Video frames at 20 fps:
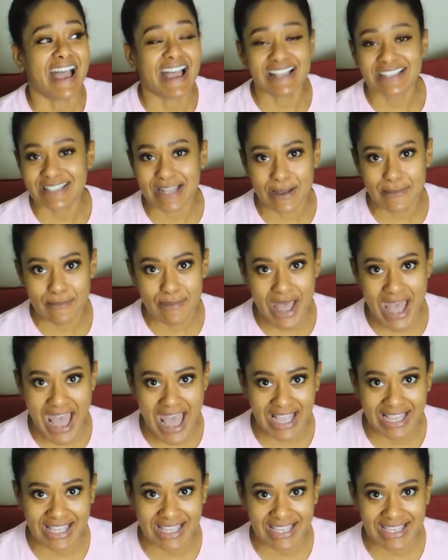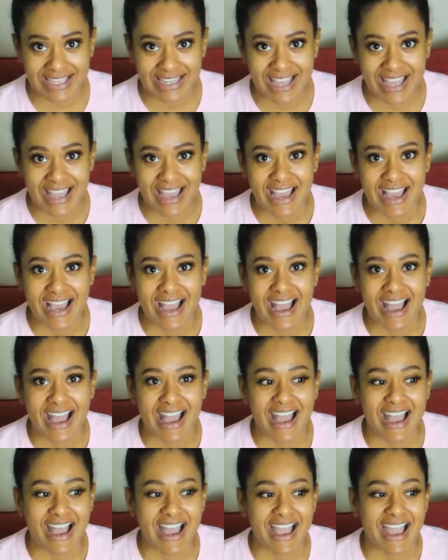As I'm packing
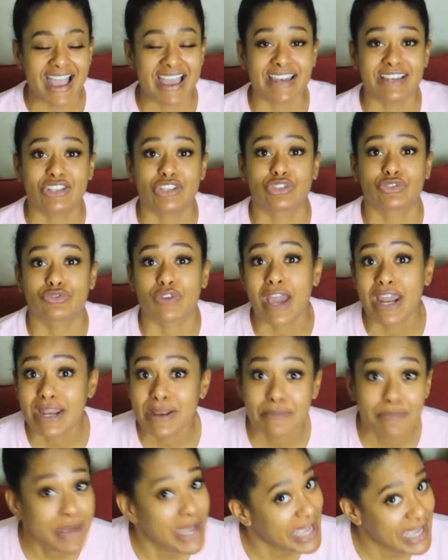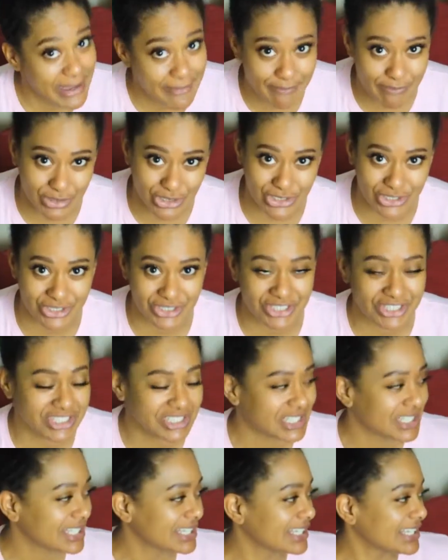and shredding
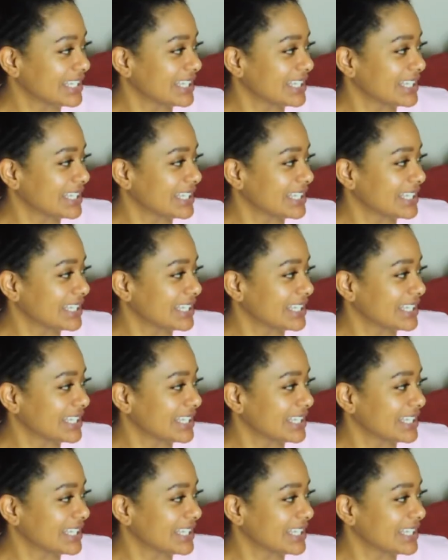papers,